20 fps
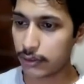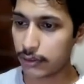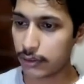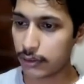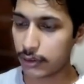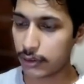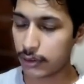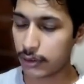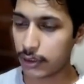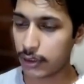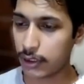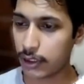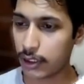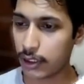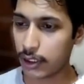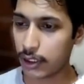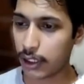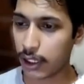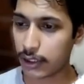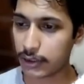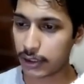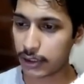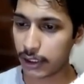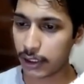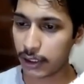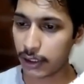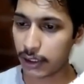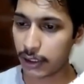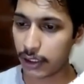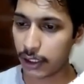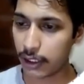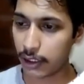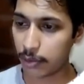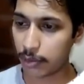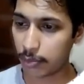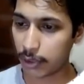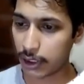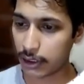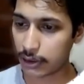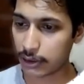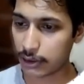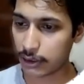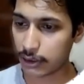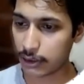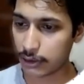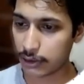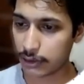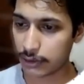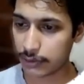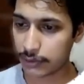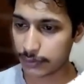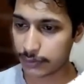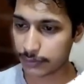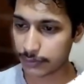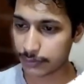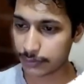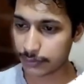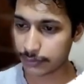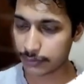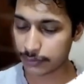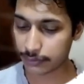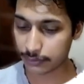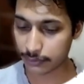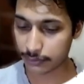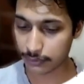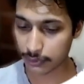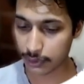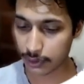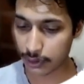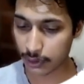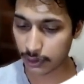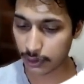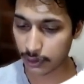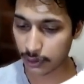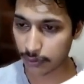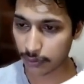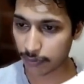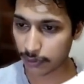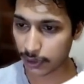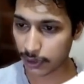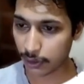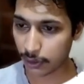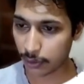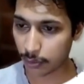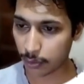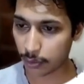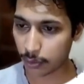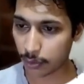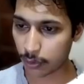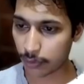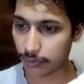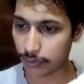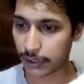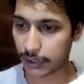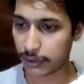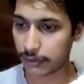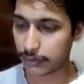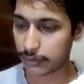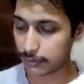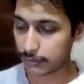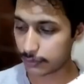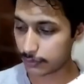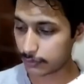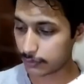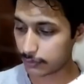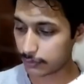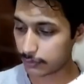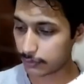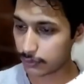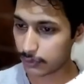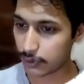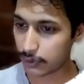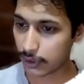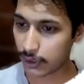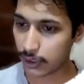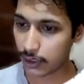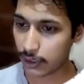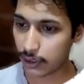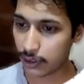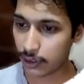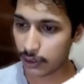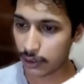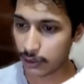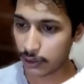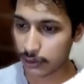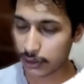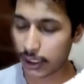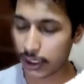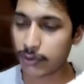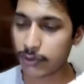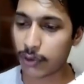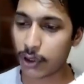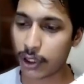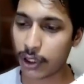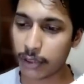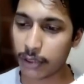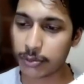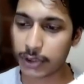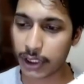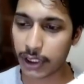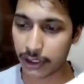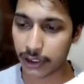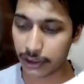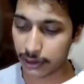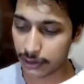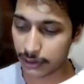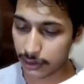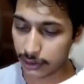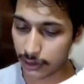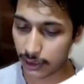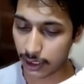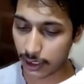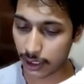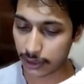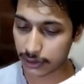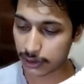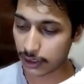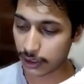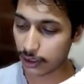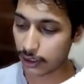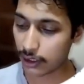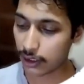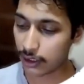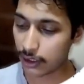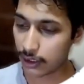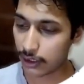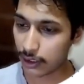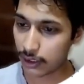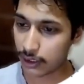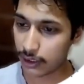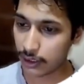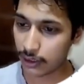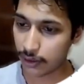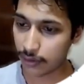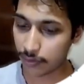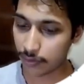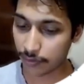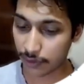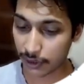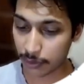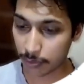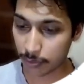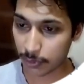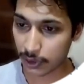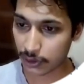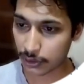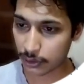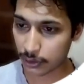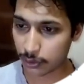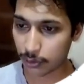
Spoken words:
I say a number is the 1 2 to 1. Then what I'm saying, I say 1 plus 2, first